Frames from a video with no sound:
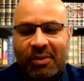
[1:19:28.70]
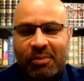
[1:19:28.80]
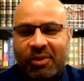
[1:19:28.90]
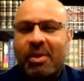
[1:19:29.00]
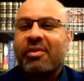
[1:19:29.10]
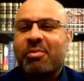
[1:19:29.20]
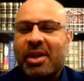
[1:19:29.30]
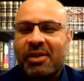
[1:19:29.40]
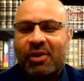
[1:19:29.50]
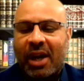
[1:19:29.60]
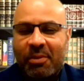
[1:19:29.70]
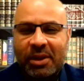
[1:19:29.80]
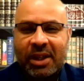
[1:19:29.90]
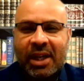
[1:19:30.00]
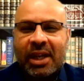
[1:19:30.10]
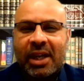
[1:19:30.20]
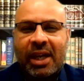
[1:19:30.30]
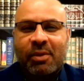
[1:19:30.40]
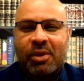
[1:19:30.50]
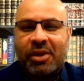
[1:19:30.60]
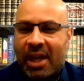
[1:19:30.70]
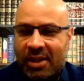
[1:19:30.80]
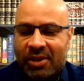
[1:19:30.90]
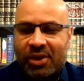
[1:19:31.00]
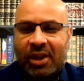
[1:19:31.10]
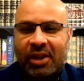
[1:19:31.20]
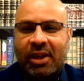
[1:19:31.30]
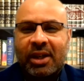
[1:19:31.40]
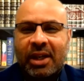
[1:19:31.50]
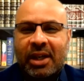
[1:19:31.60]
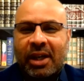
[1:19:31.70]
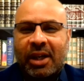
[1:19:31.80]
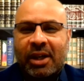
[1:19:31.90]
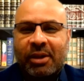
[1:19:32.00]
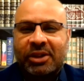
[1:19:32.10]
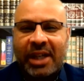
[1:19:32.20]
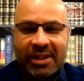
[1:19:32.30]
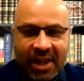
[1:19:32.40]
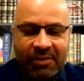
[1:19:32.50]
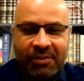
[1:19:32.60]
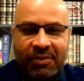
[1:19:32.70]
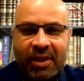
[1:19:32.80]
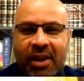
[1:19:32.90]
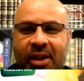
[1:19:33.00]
everybody for Ahmed. And with that, inshallah, uh, stay safe. And